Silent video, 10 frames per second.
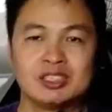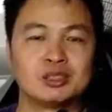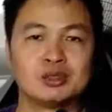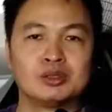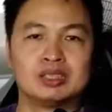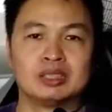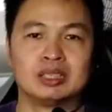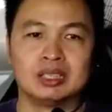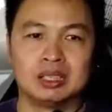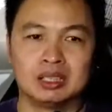So
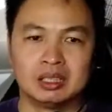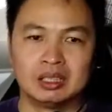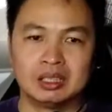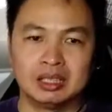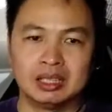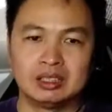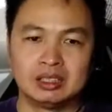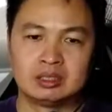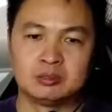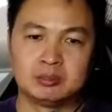uh, I
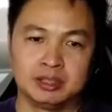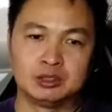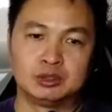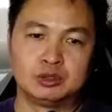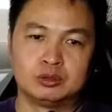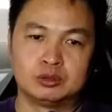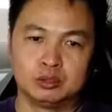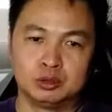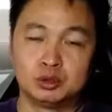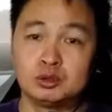think parents
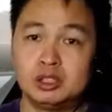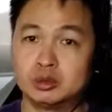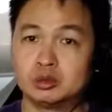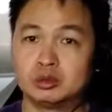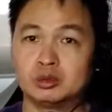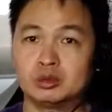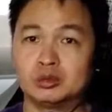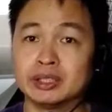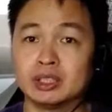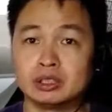do need to know
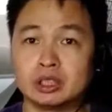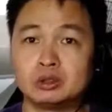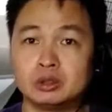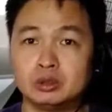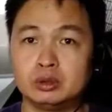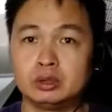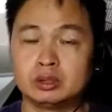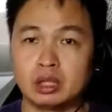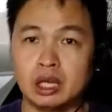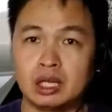what their child is doing
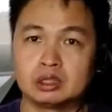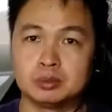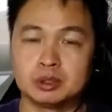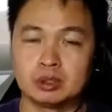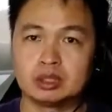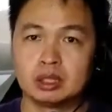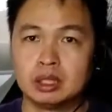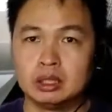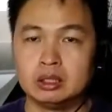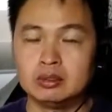in class because
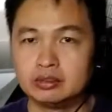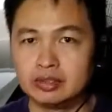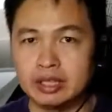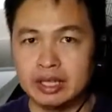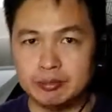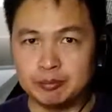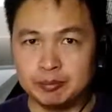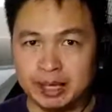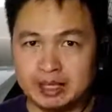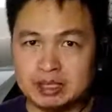if they
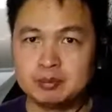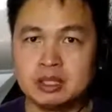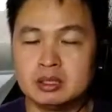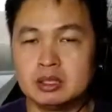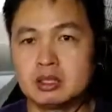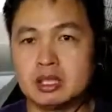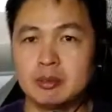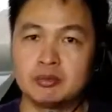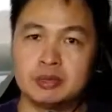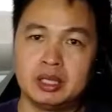exhibit this
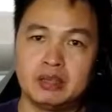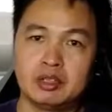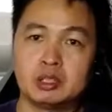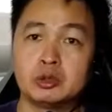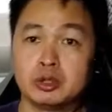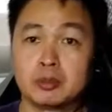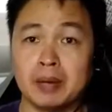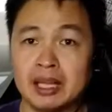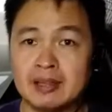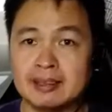type of behavior during
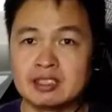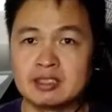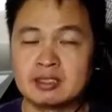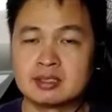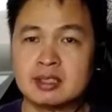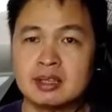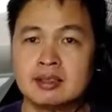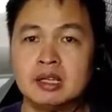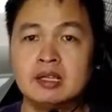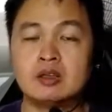my lessons,
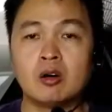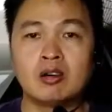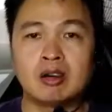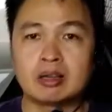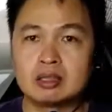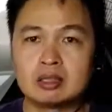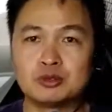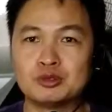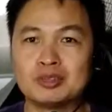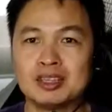then in all
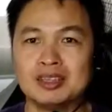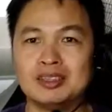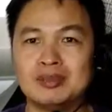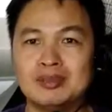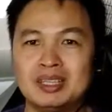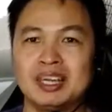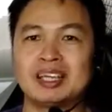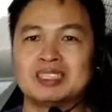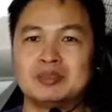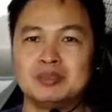likelihood, they may
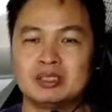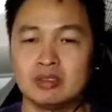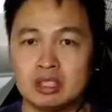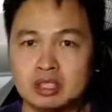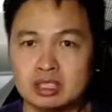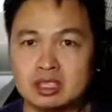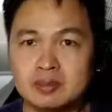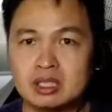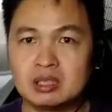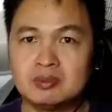exhibit very
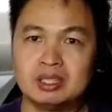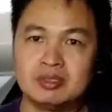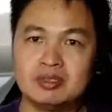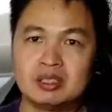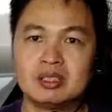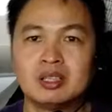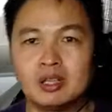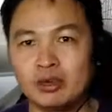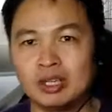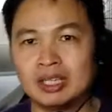similar behavior
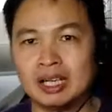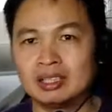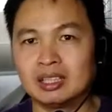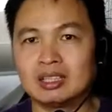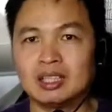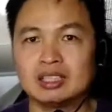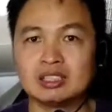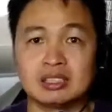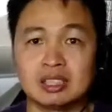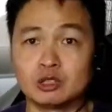when they're attending
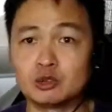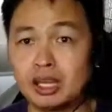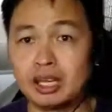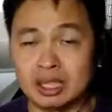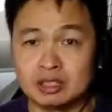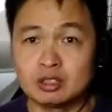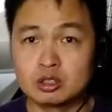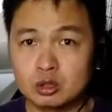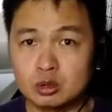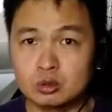lessons elsewhere, like in
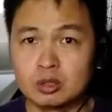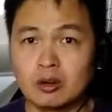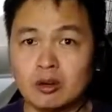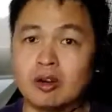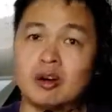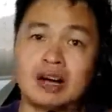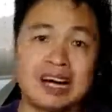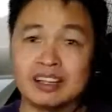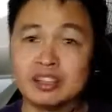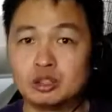school or
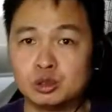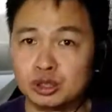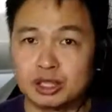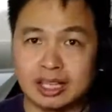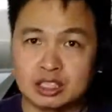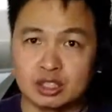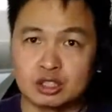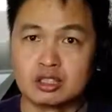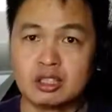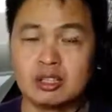other tuition
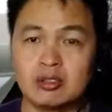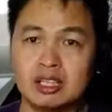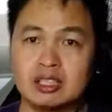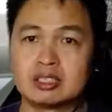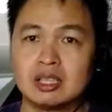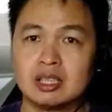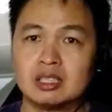lessons, right?